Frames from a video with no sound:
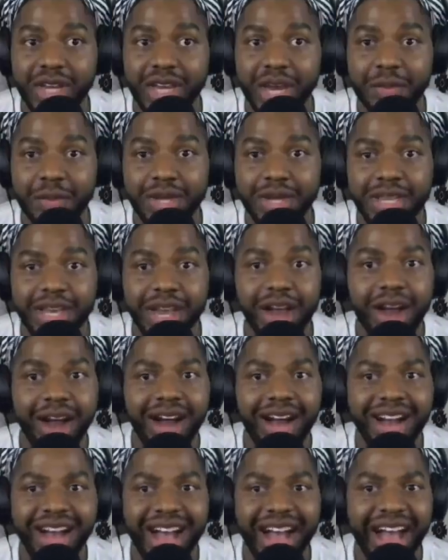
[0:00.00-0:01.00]
I'm in here.
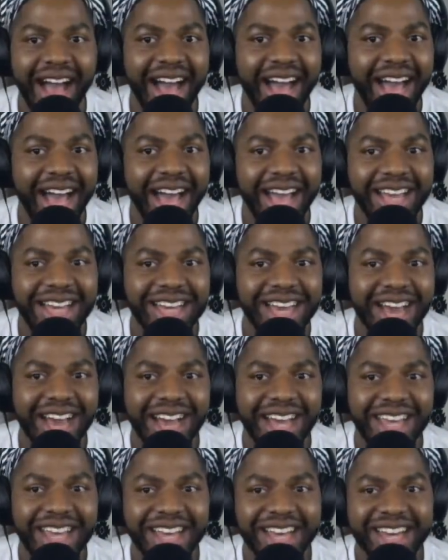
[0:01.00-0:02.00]
Hi,
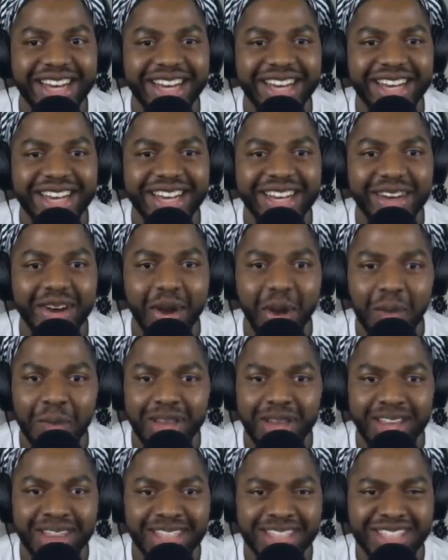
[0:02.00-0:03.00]
Naya. Oh my
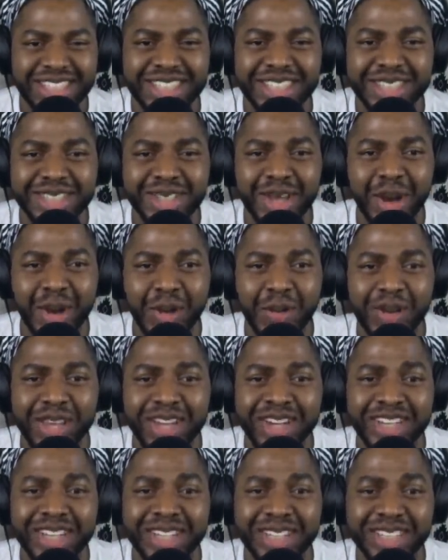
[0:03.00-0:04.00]
God, this is so
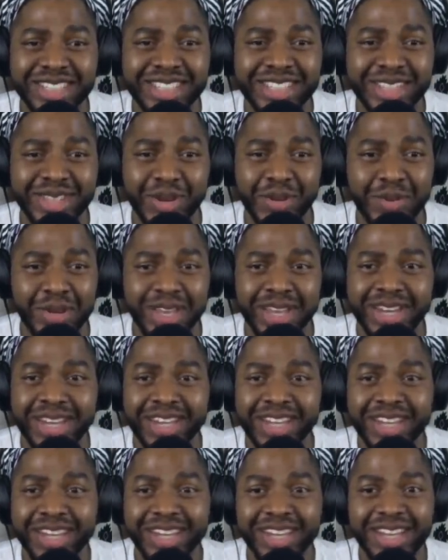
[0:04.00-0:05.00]
weird and stupid.
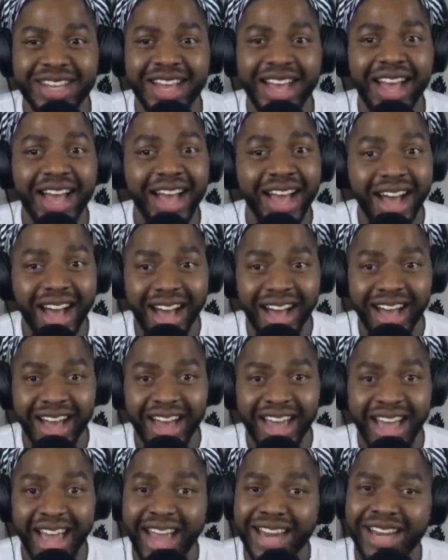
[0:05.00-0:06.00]
Hi,
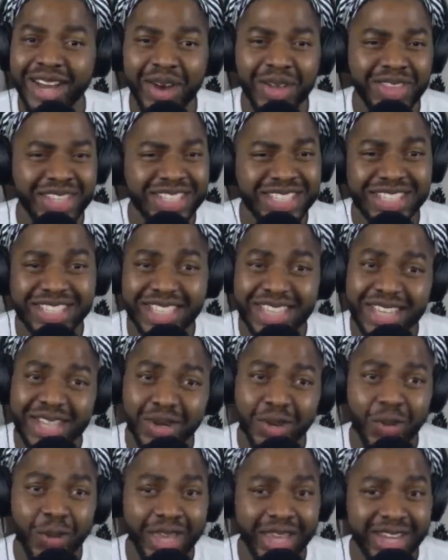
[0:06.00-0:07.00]
I know this is a little
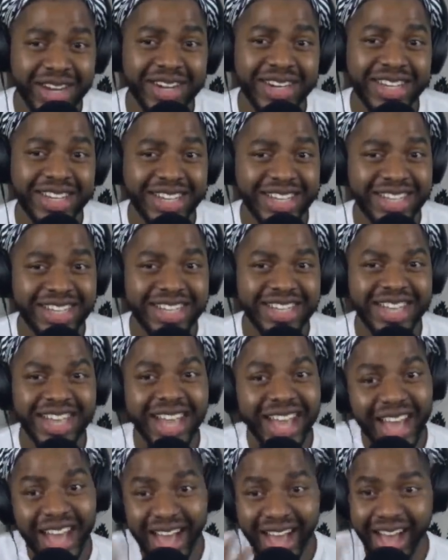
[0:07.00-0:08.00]
weird.
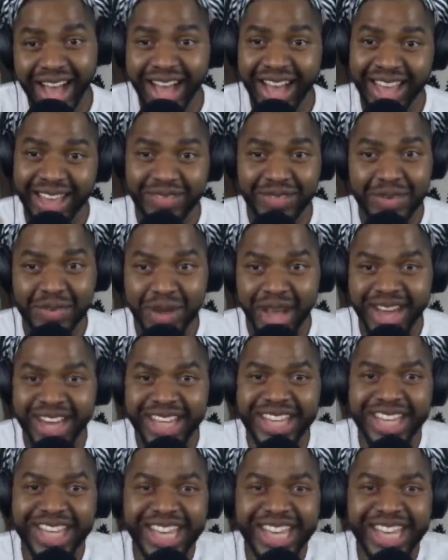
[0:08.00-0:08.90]
Hi, everybody.